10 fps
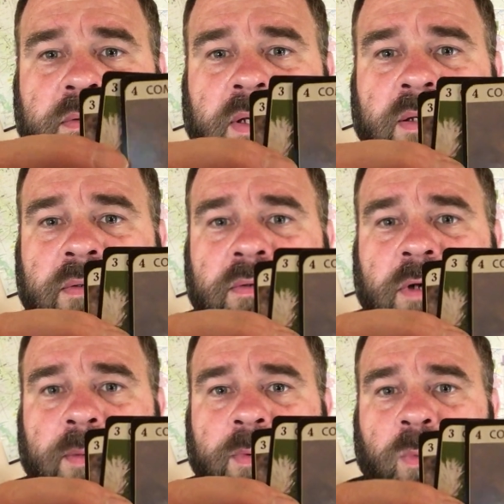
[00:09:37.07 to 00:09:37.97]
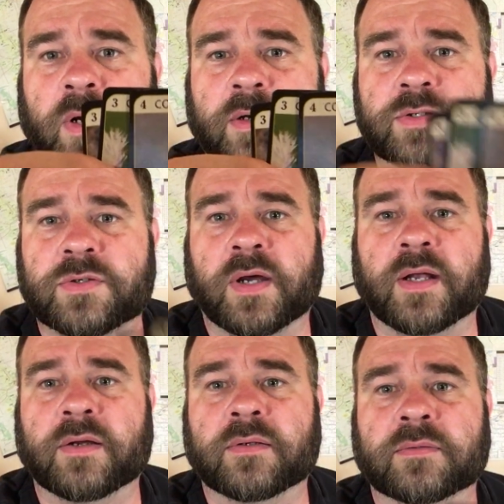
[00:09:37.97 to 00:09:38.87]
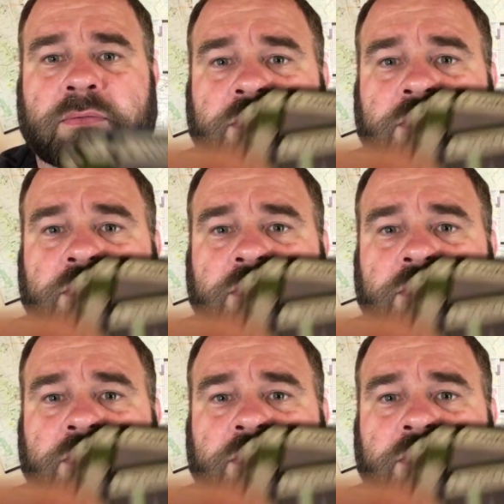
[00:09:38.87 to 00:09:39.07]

okay, common water strider,